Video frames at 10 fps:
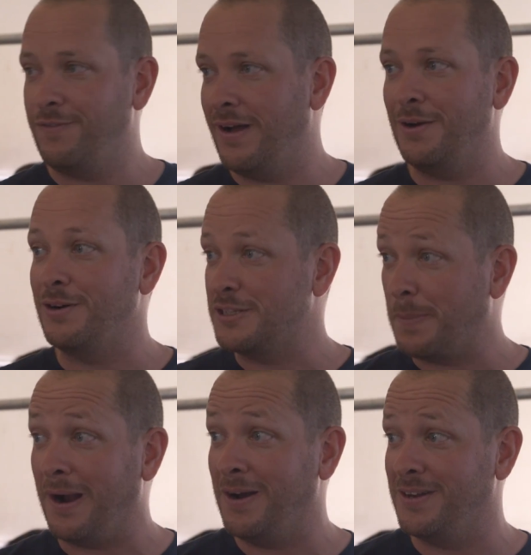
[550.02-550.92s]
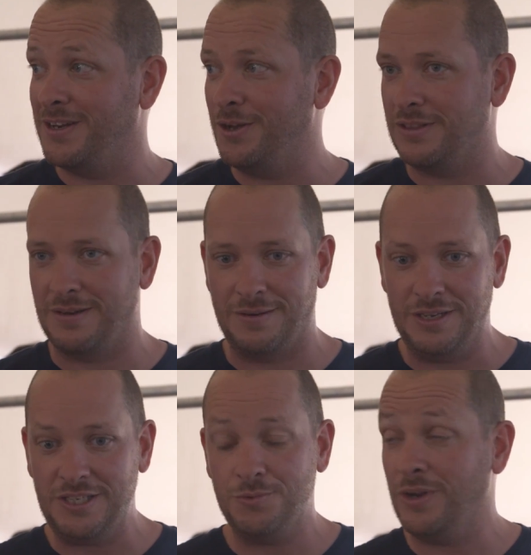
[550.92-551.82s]
fun or inspiring the youth,
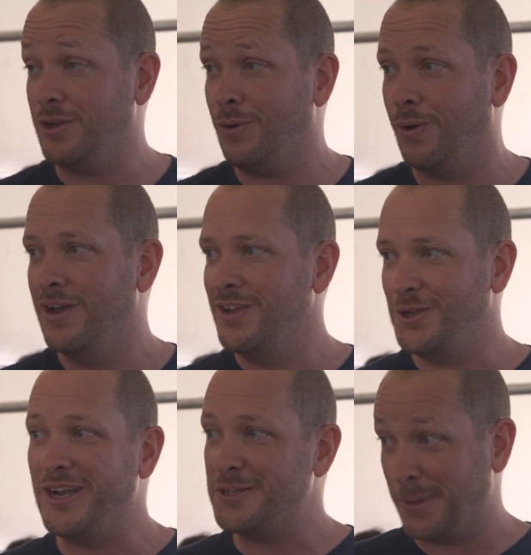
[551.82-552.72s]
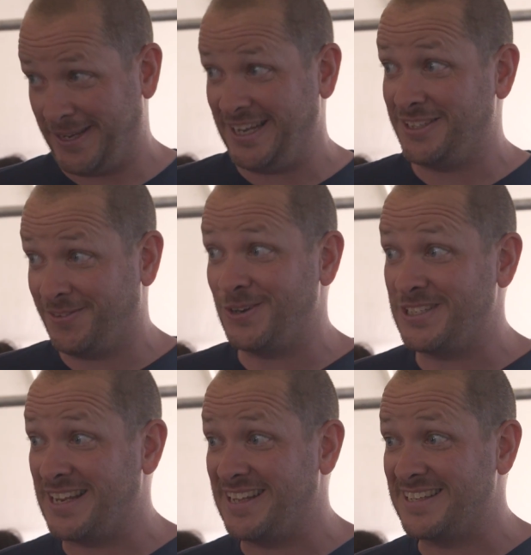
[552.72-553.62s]
and this is really cool. You guys put kids
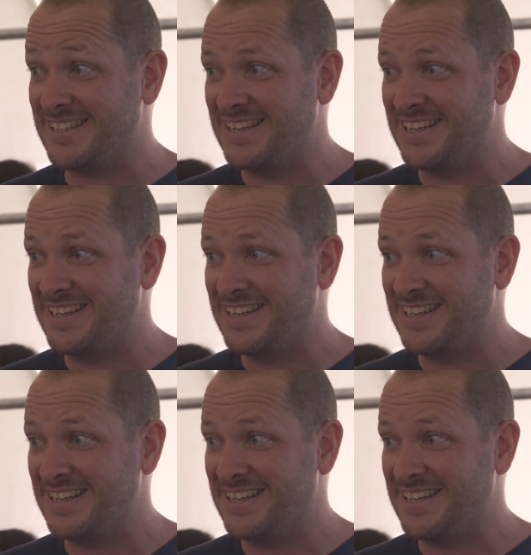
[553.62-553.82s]
first on this.